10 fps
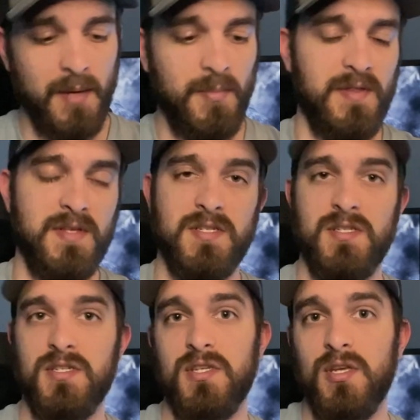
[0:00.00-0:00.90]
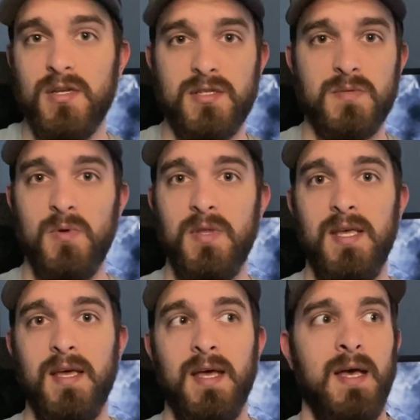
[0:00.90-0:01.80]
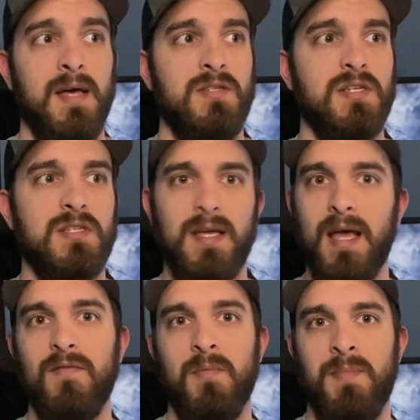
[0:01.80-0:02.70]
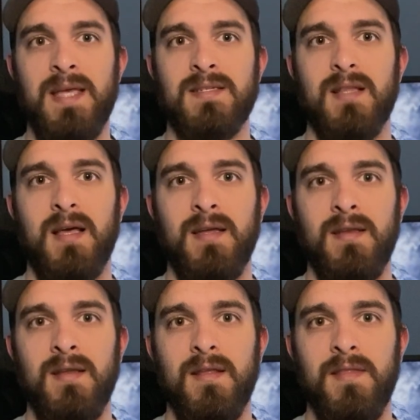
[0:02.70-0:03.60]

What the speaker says: But this is just a good smoothie, just a kind of a baseline